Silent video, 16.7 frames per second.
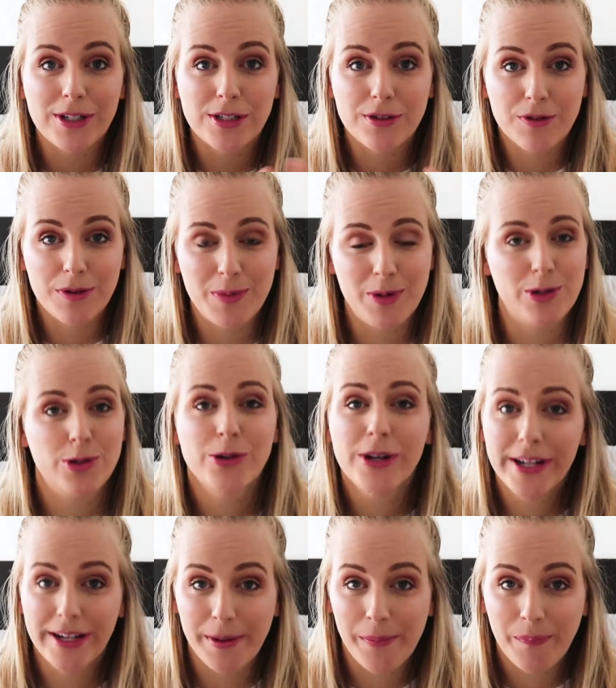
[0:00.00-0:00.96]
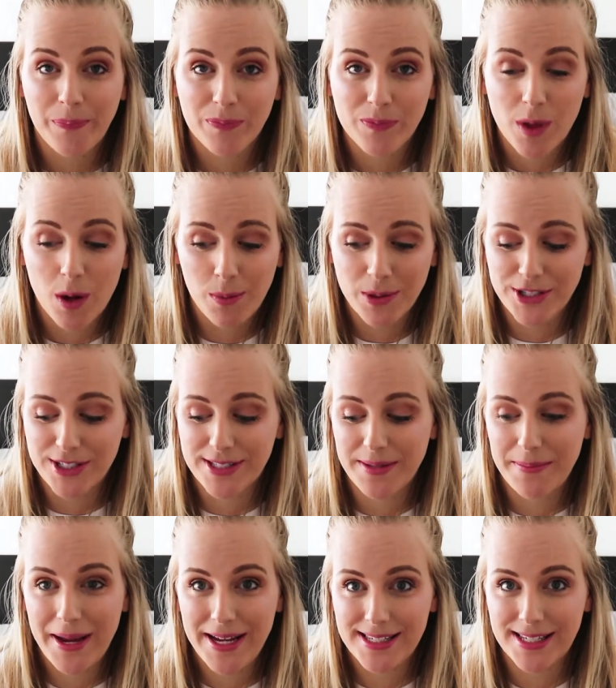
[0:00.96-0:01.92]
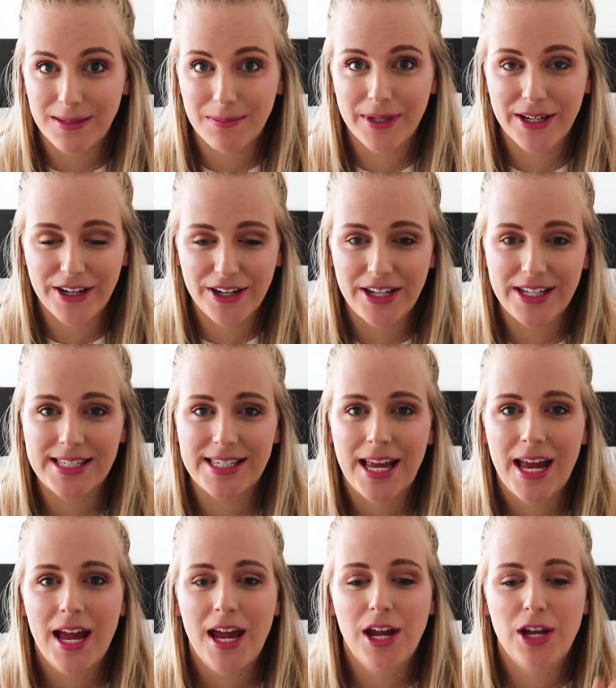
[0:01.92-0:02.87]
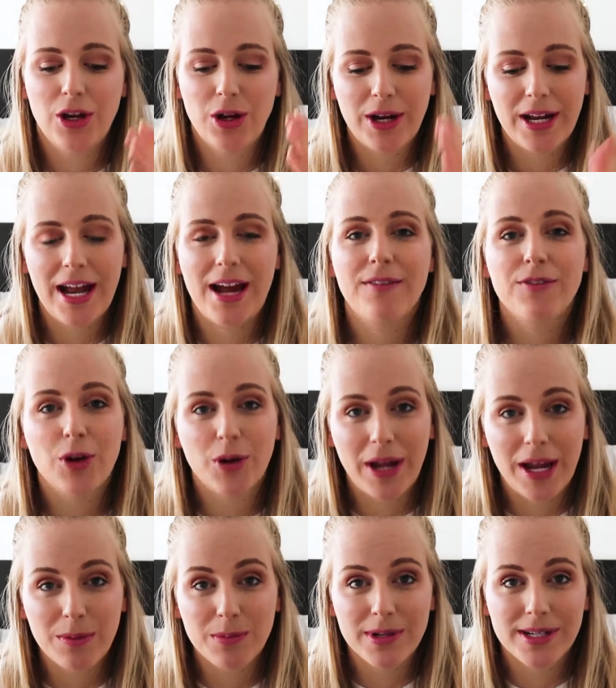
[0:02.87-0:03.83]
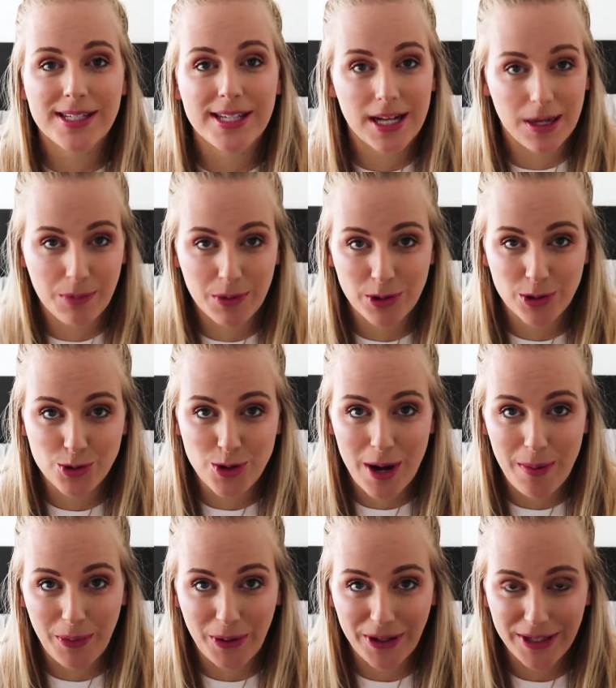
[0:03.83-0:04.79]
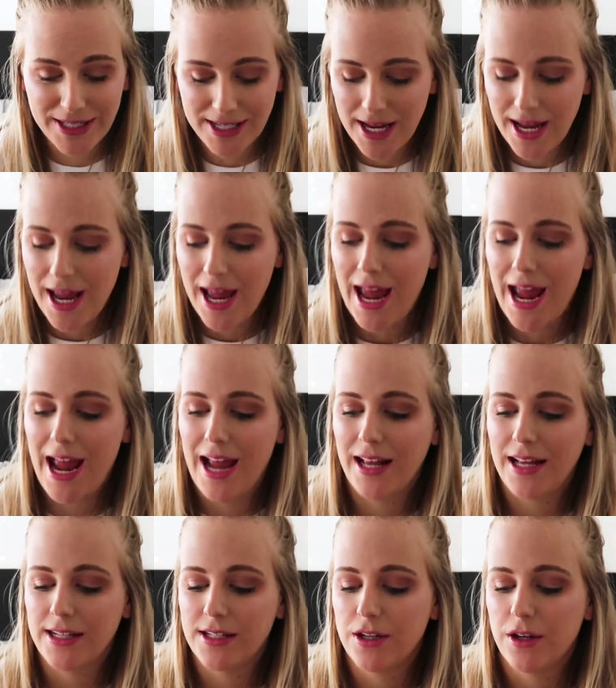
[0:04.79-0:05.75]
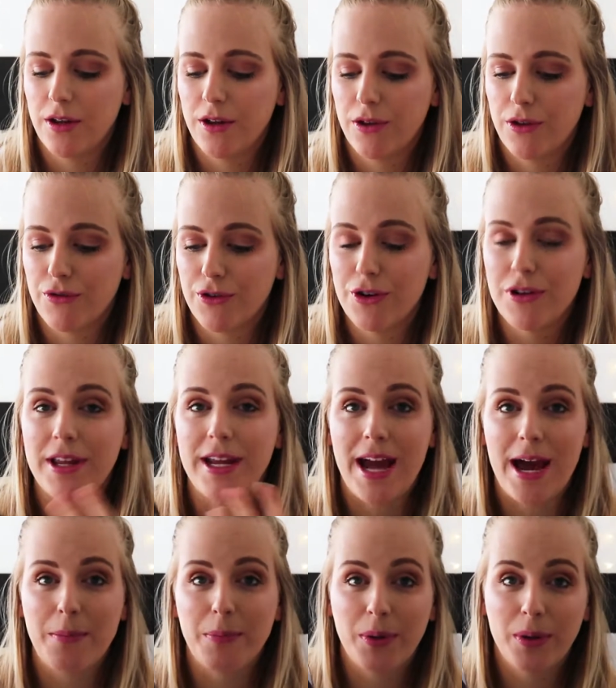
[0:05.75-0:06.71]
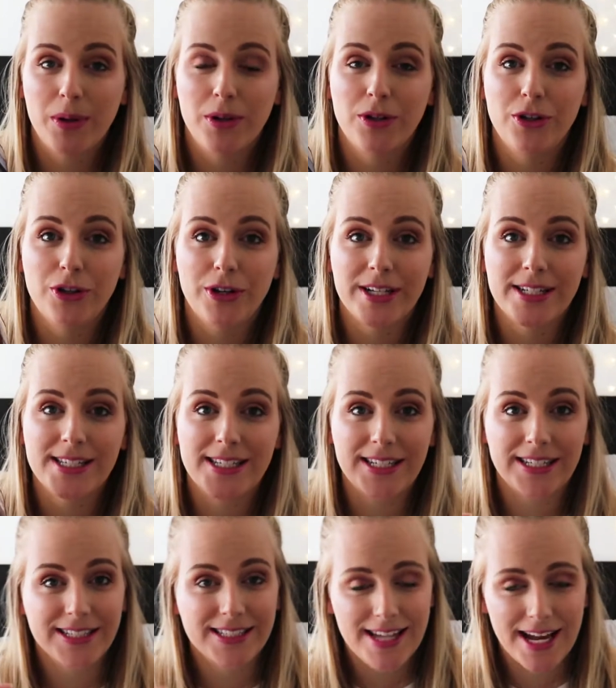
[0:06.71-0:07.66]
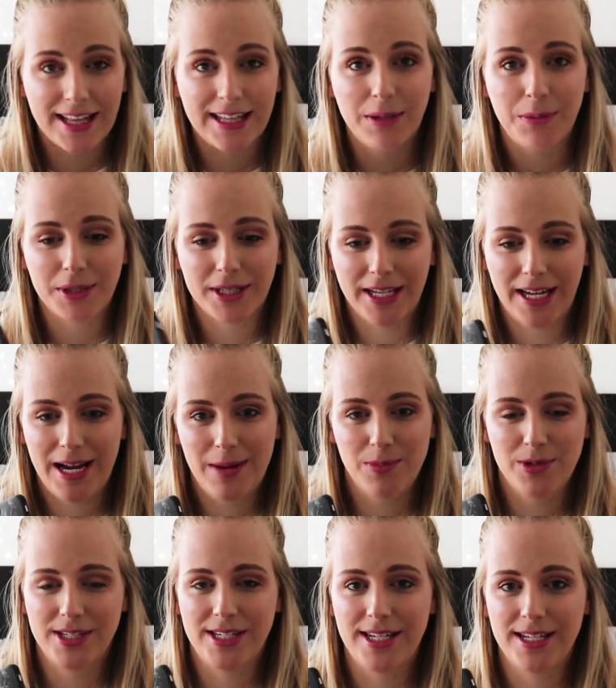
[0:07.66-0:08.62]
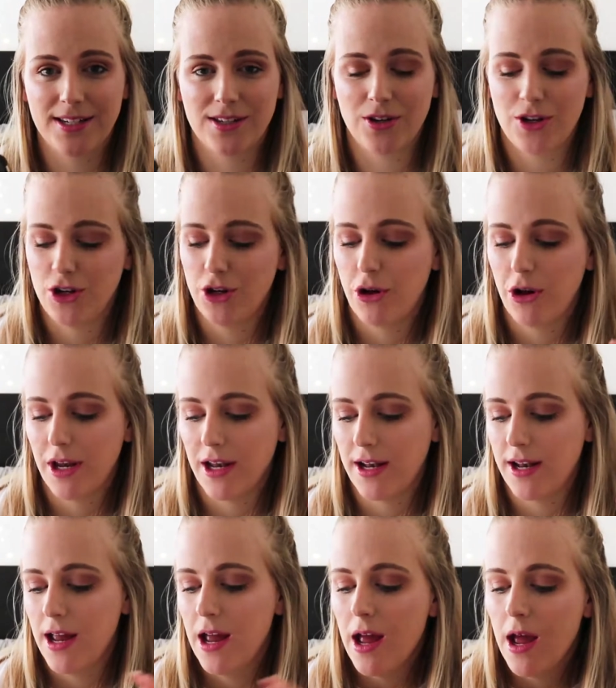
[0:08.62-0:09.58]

as a remote trigger, which is amazing because you can have your camera set up on a tripod, and through the app you can see exactly what the camera sees. So you can